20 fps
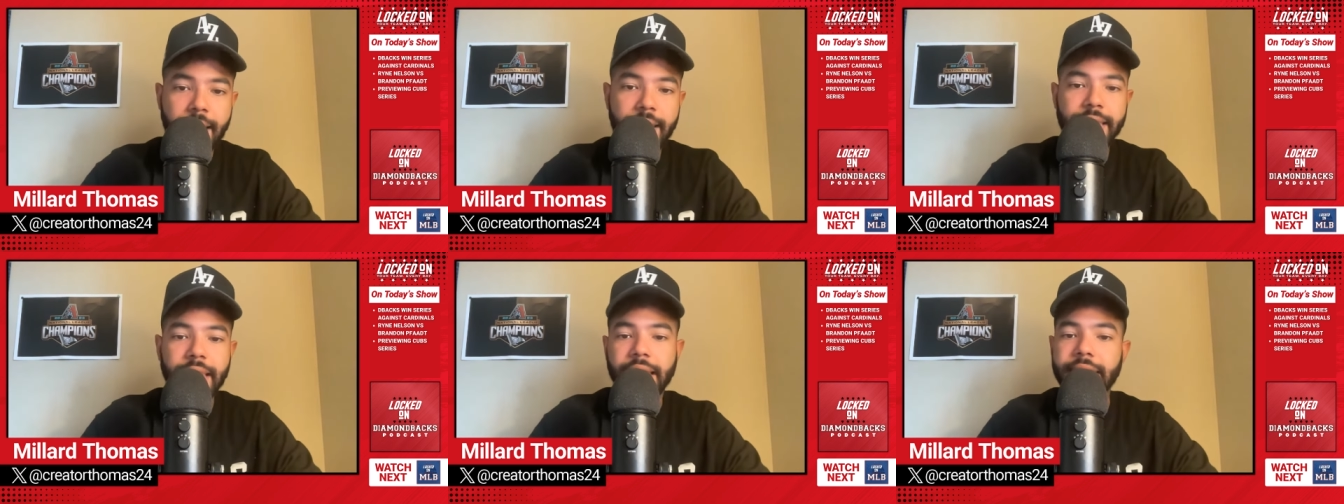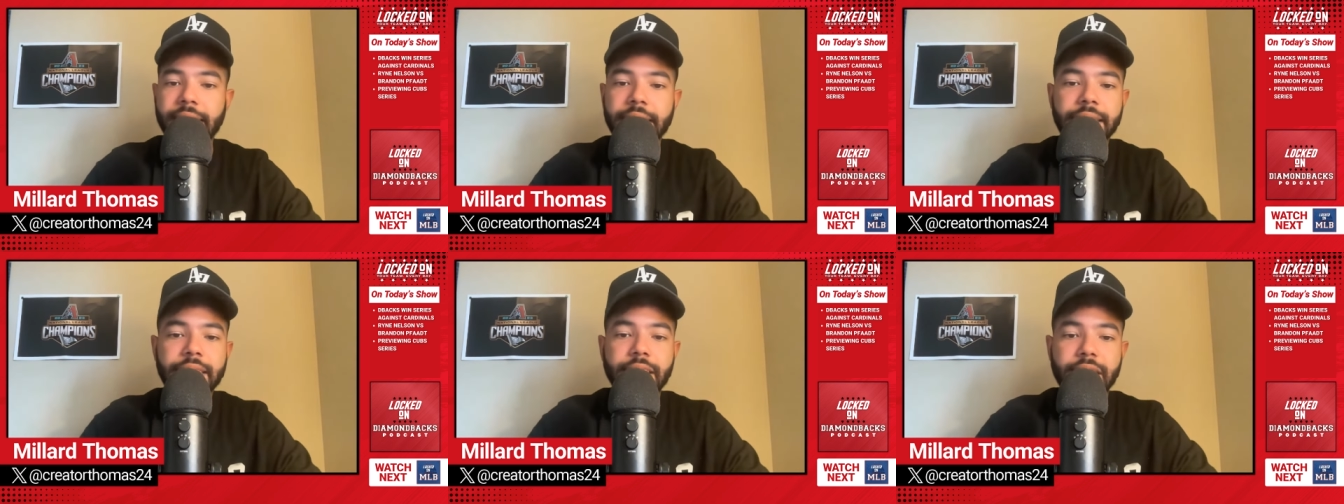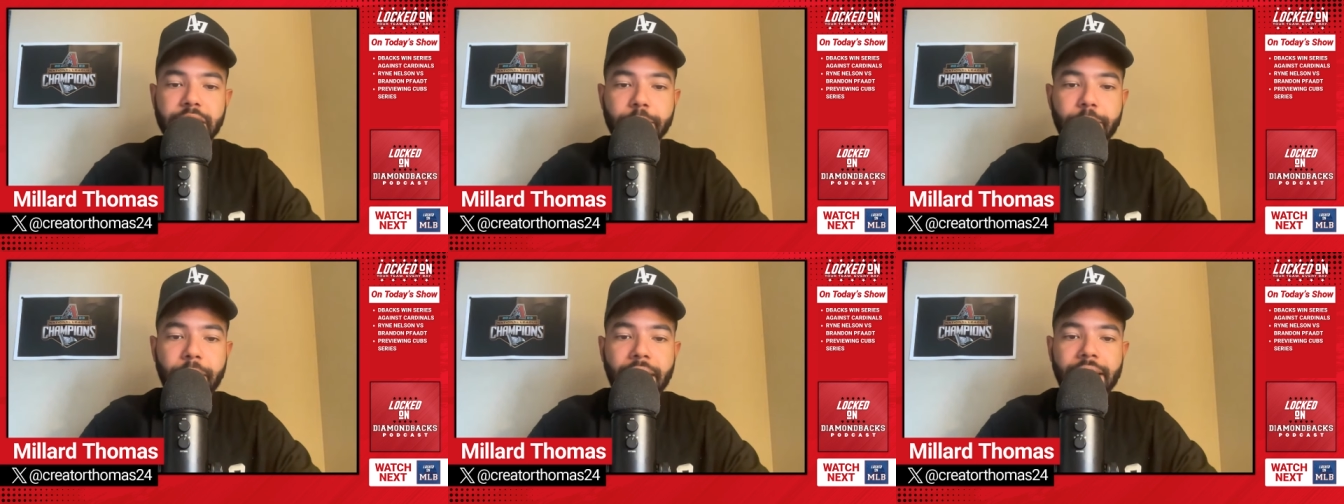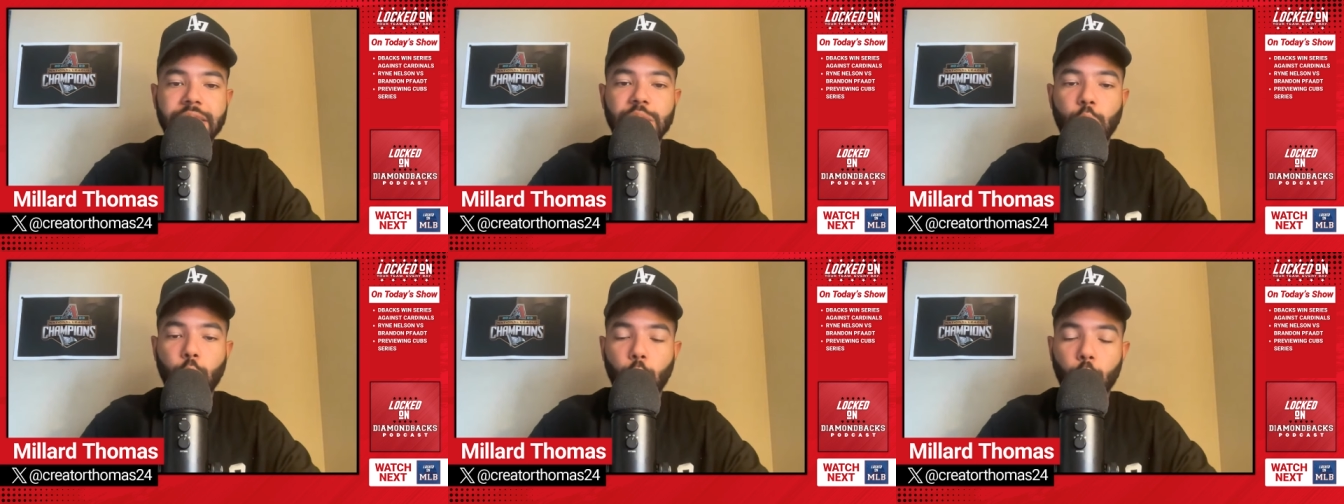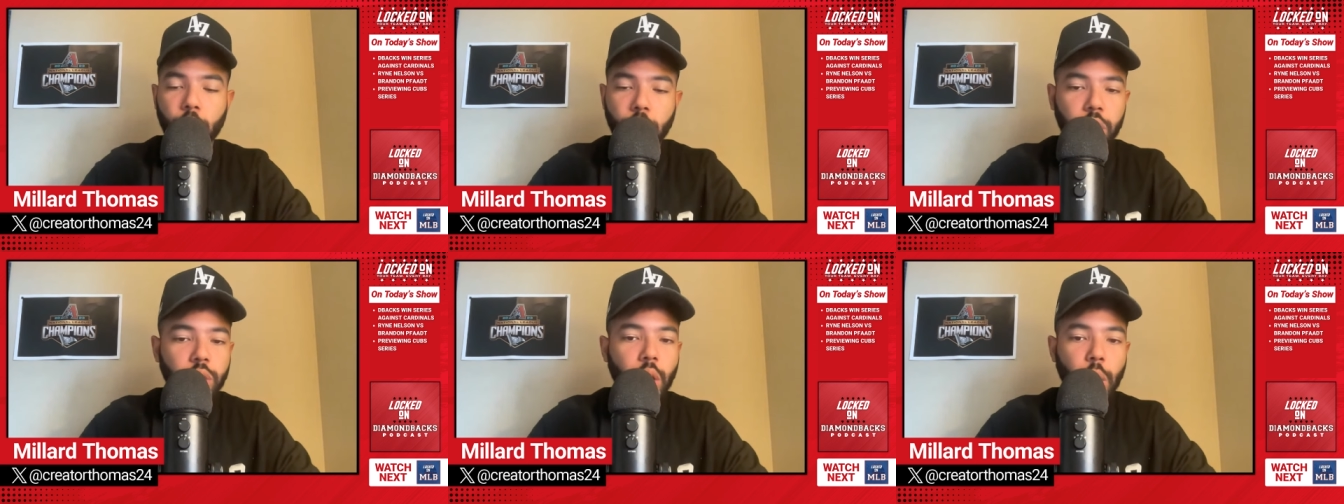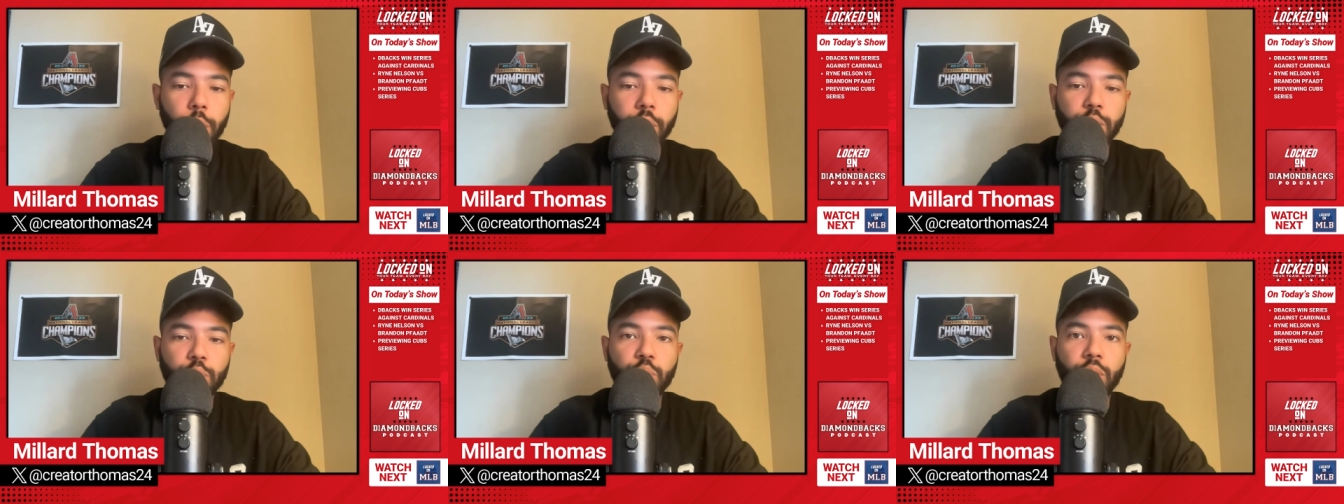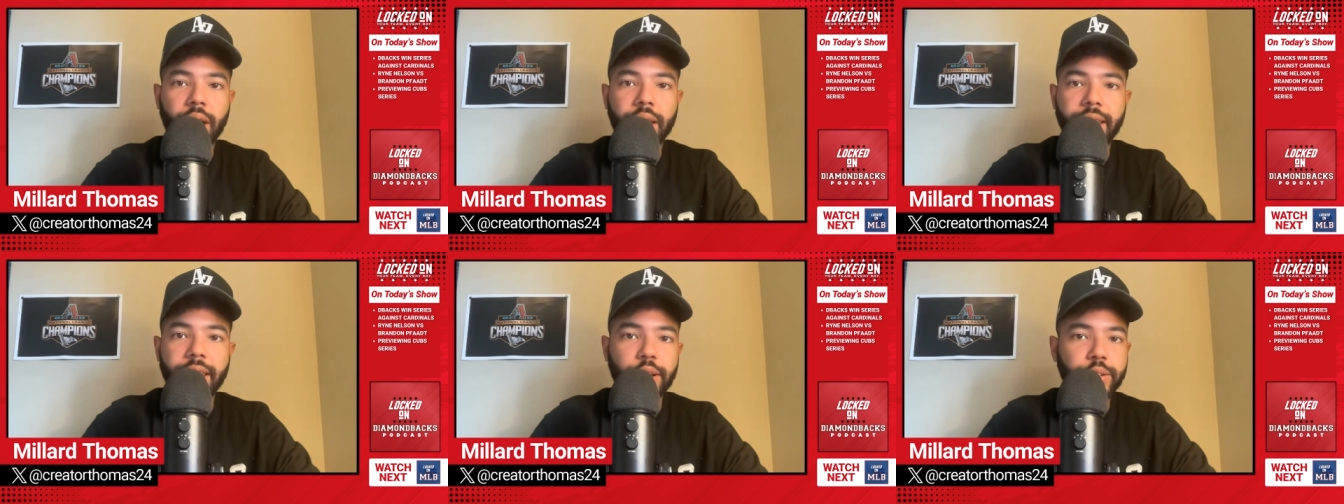then I think the D-backs will go with
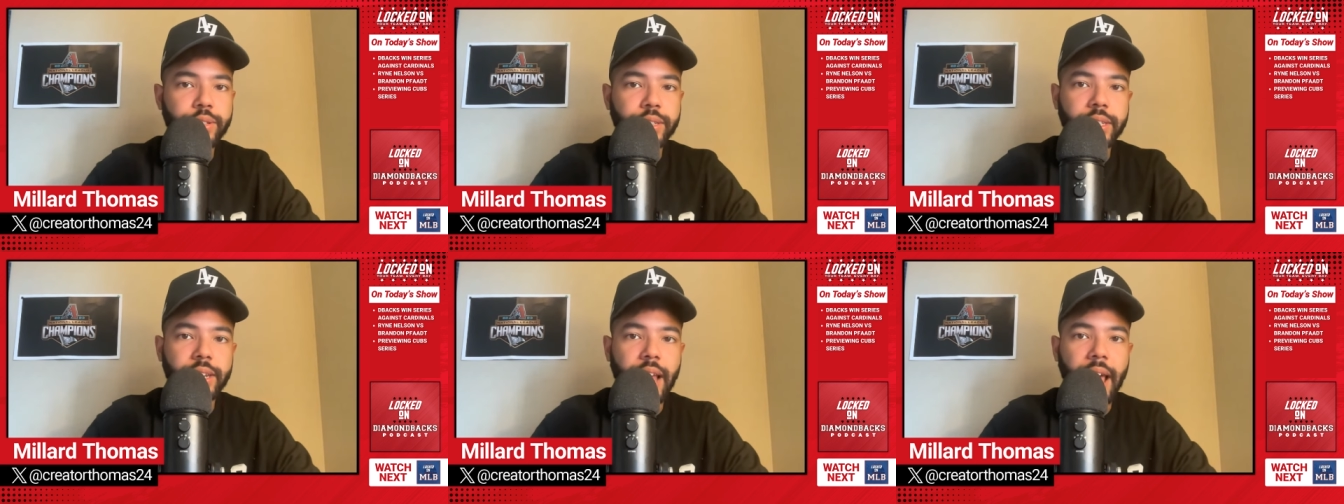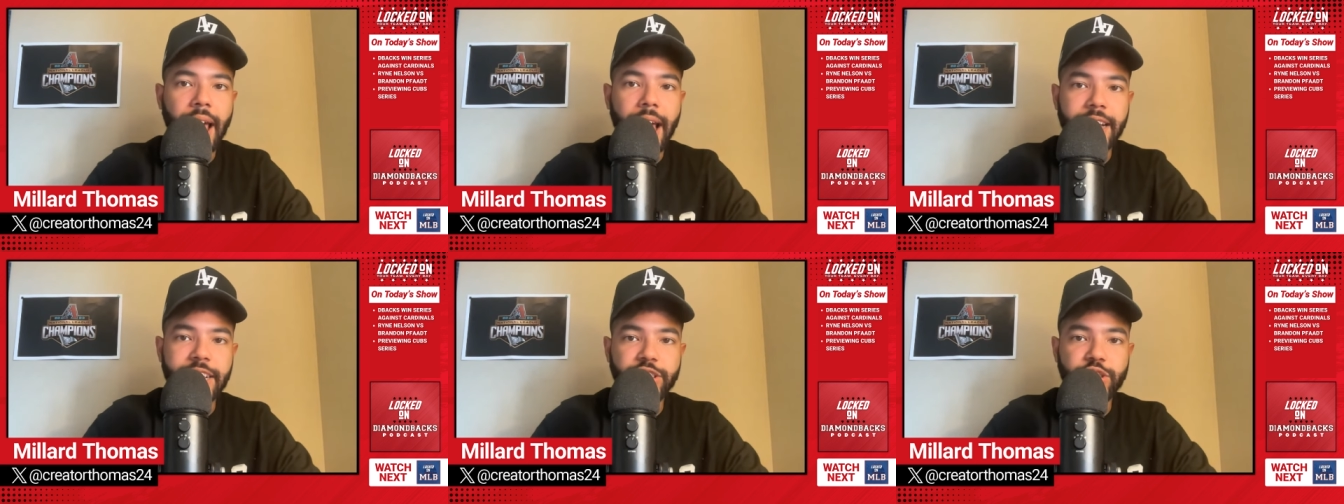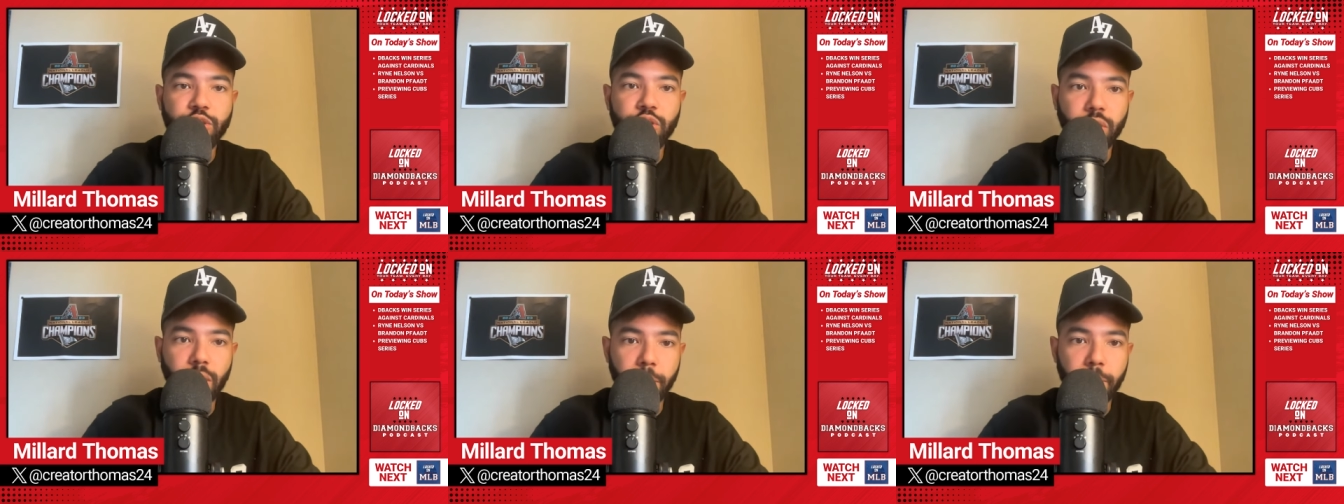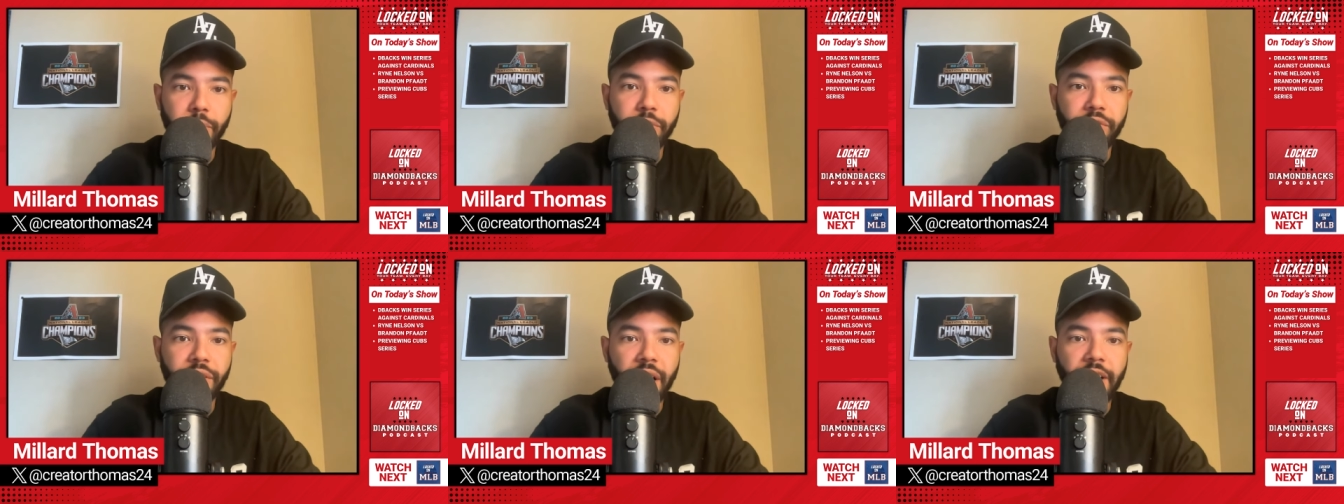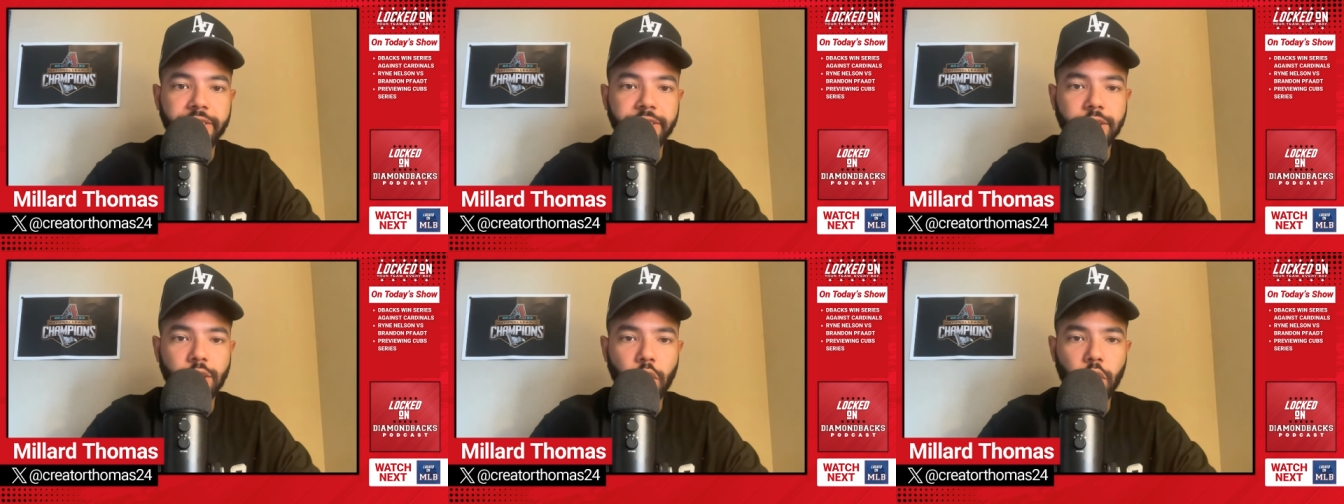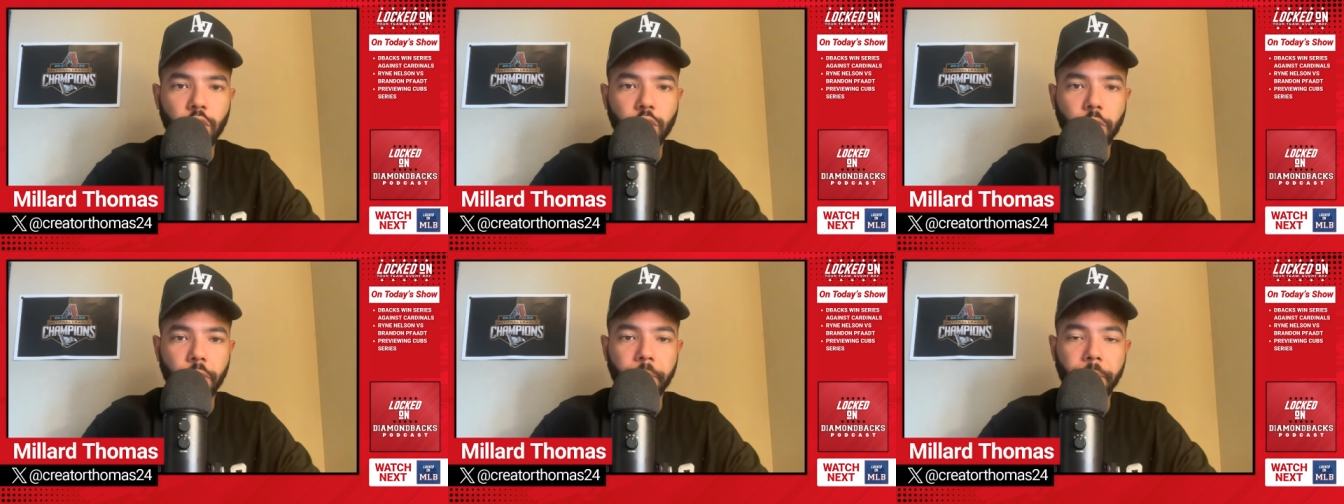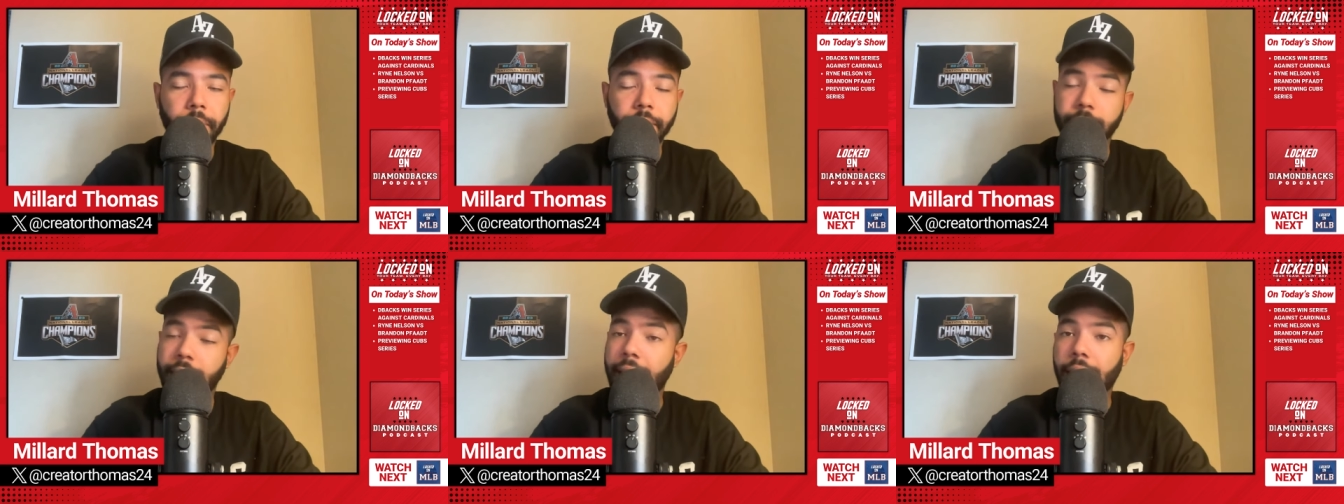Ryne Nelson as their number five starter.
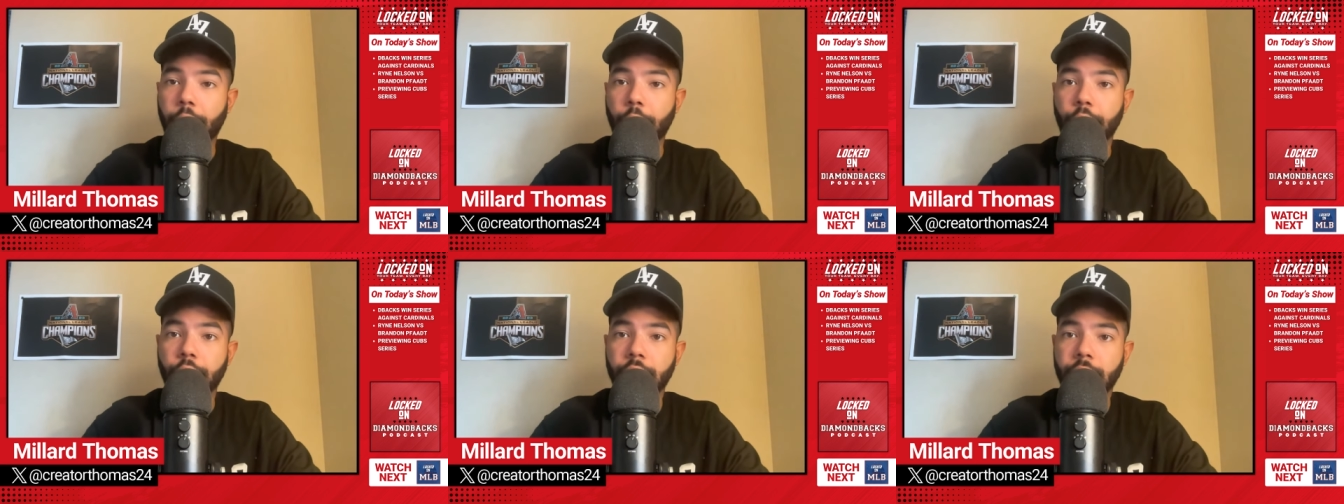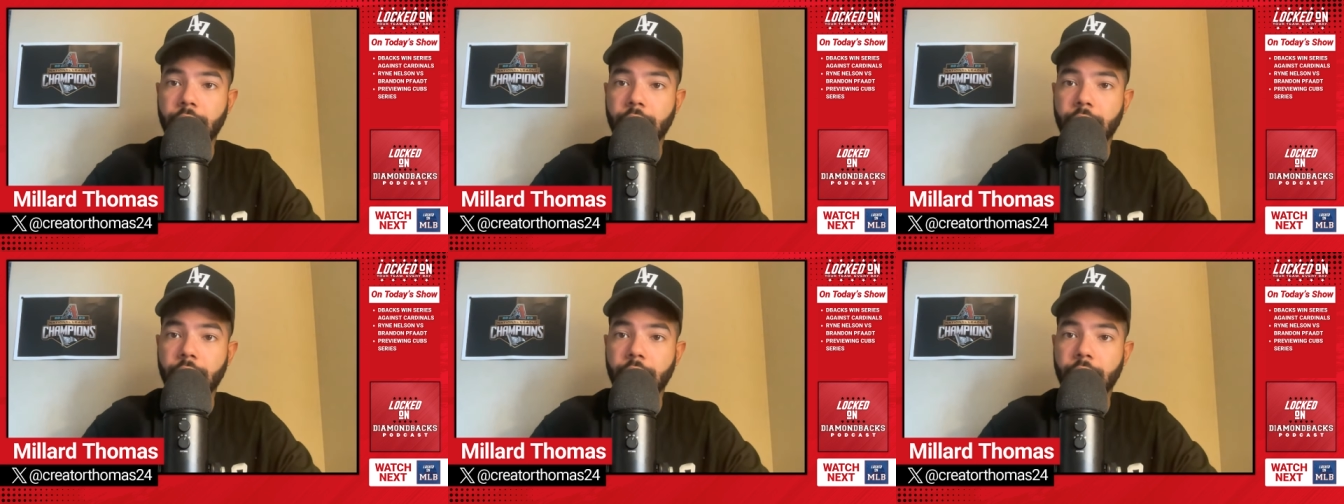Now,